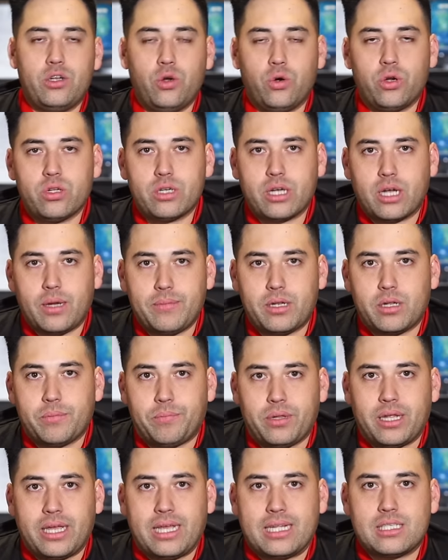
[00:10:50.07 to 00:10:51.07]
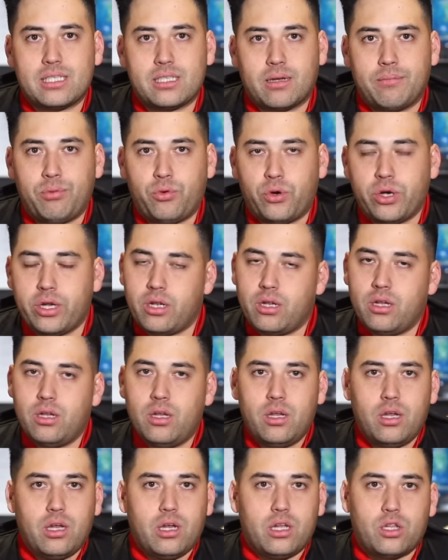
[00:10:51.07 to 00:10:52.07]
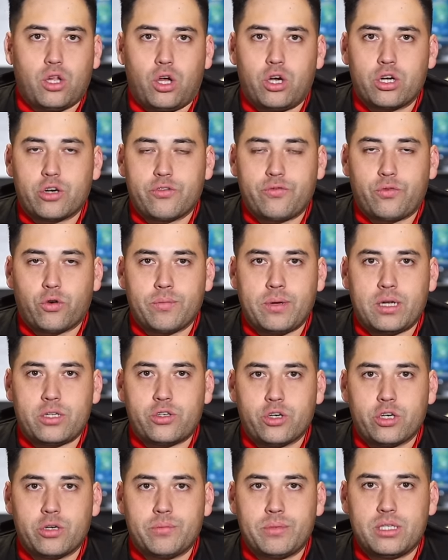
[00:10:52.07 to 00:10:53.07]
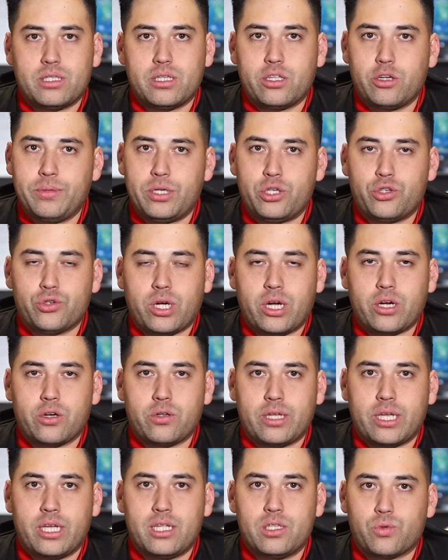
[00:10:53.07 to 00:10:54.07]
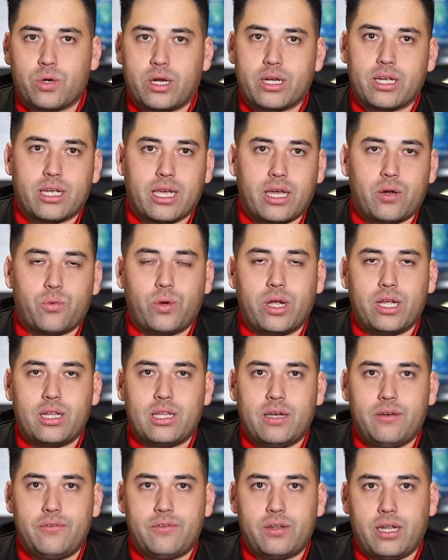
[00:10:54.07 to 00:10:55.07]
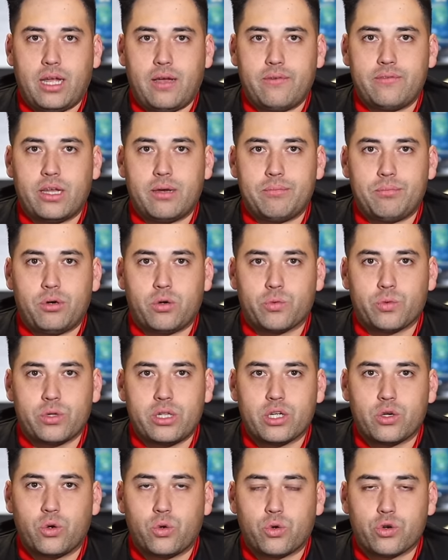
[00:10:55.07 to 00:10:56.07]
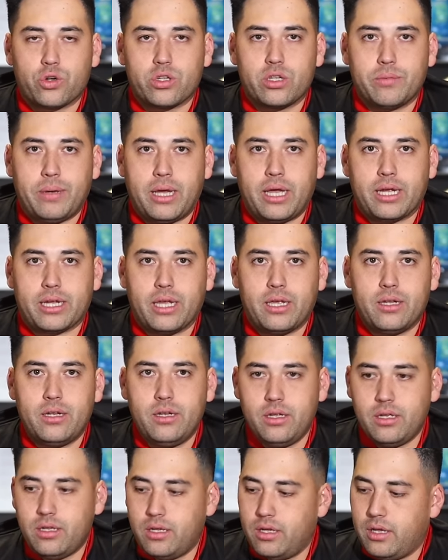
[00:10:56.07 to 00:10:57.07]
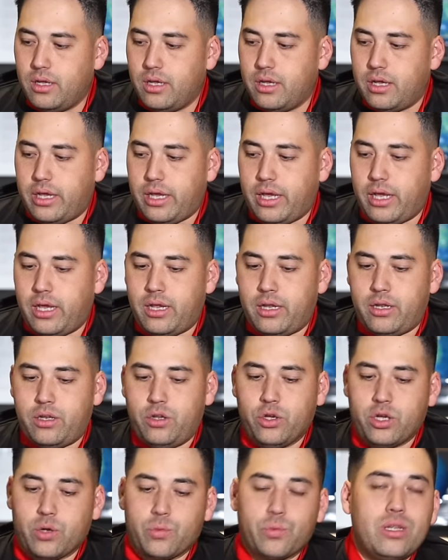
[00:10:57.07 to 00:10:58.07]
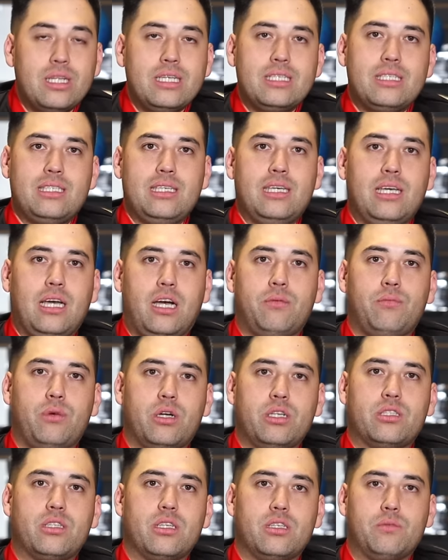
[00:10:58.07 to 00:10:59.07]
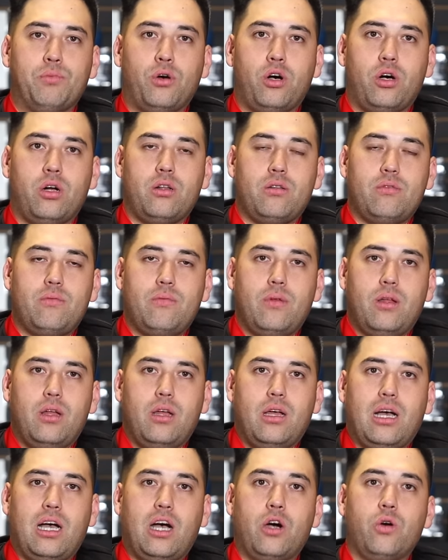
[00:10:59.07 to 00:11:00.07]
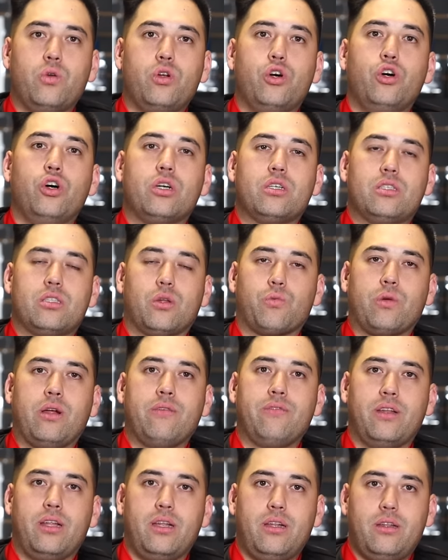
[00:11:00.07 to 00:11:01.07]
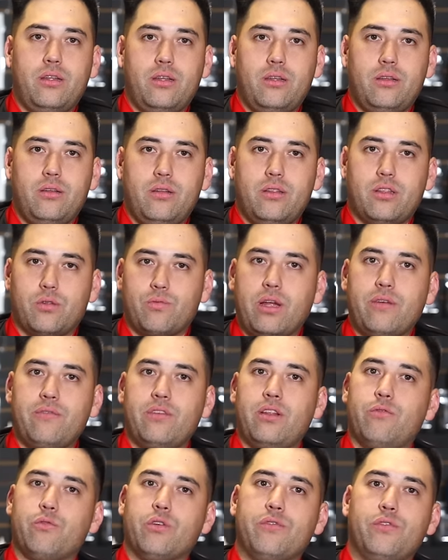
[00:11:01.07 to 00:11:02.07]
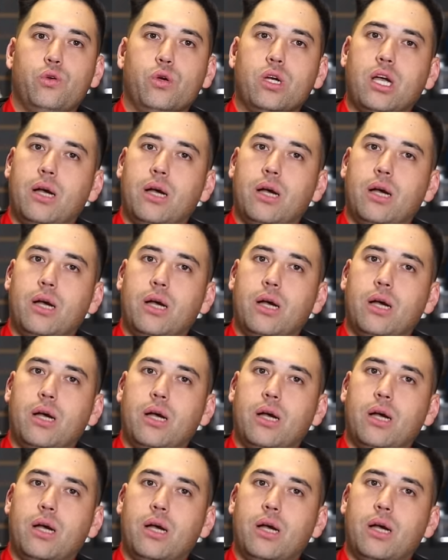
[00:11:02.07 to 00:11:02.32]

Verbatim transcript: know it'll come into play at some point, longer format tournaments, a little bit drier lanes where I can get way left and have that ball really corner in the back end. And you can really see how much this ball outhooks the Revenant. The Revenant review